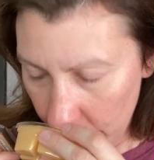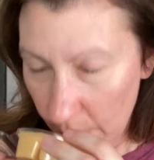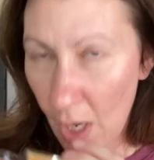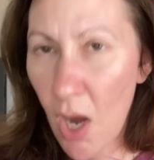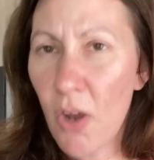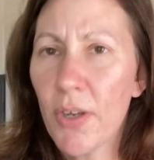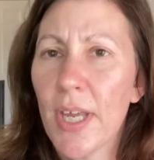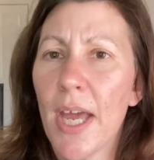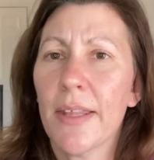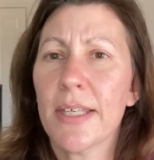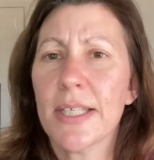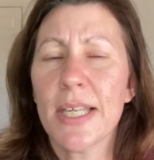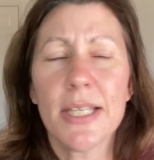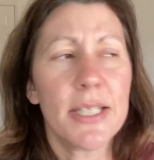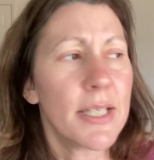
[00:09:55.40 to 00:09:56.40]
Oh yeah,
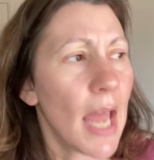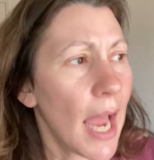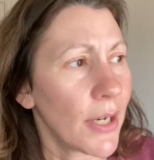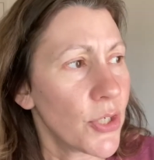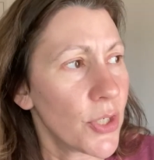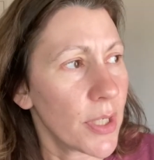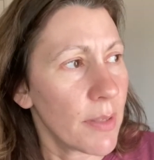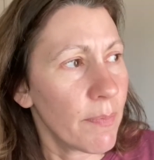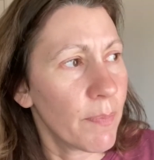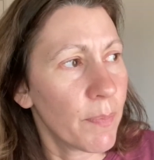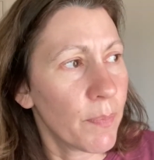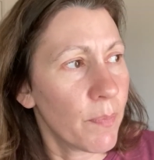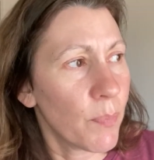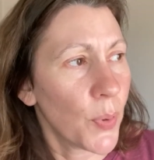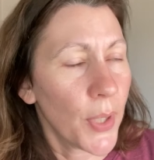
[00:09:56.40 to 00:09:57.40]
this is actually
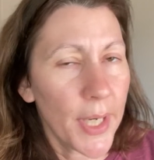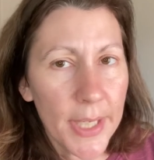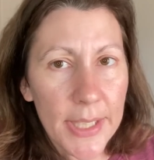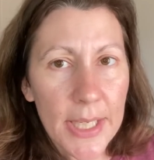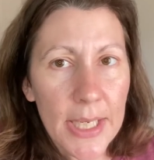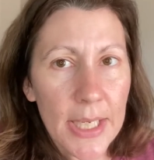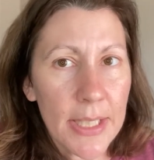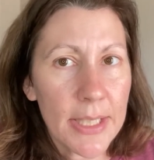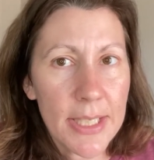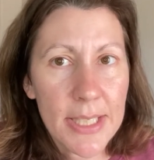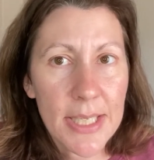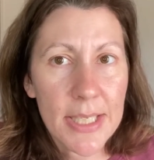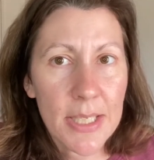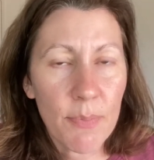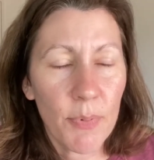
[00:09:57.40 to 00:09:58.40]
pretty. This
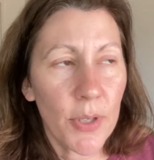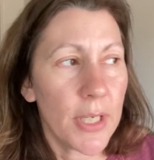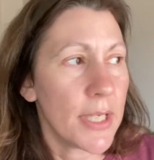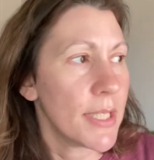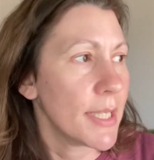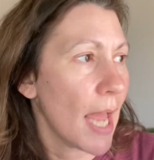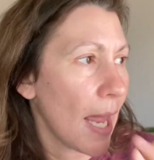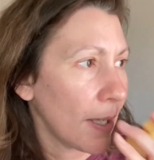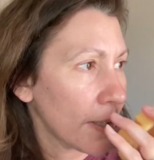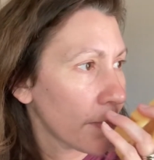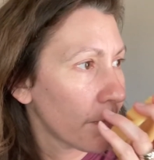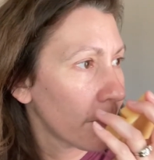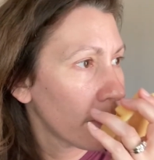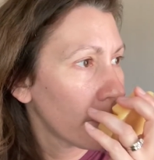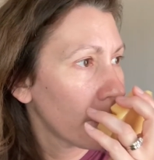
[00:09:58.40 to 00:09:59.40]
is a pretty scent.
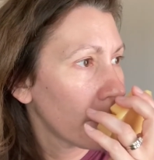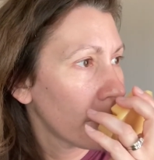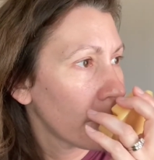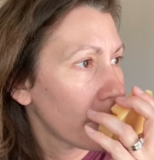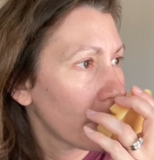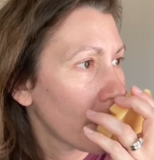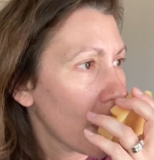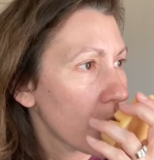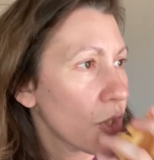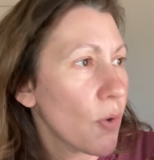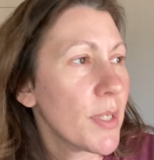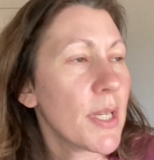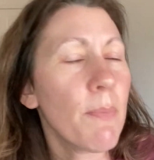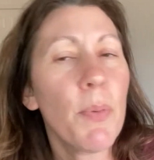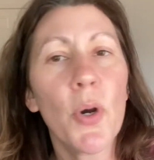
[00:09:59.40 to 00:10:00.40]
So
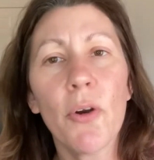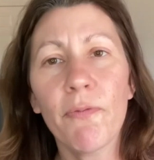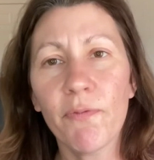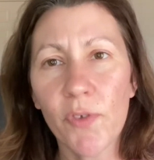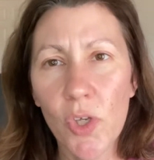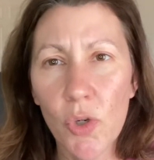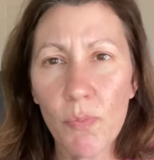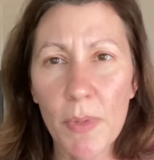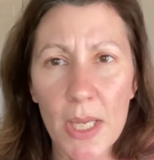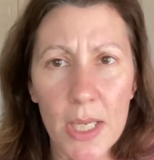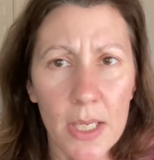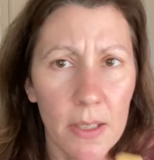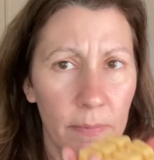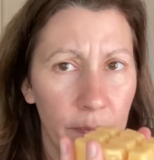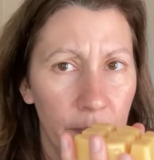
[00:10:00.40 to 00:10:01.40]
it's a
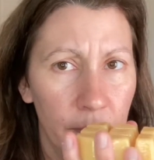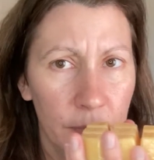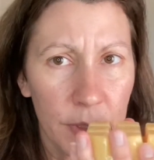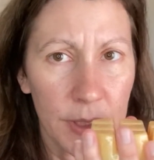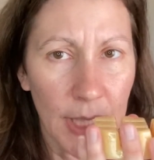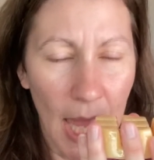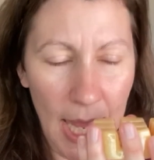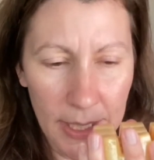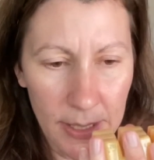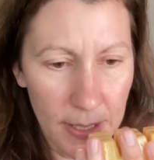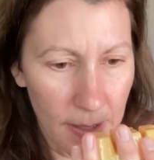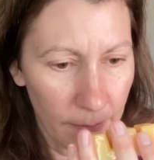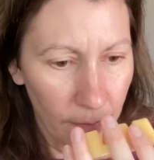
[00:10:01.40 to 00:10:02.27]
perfumey scent.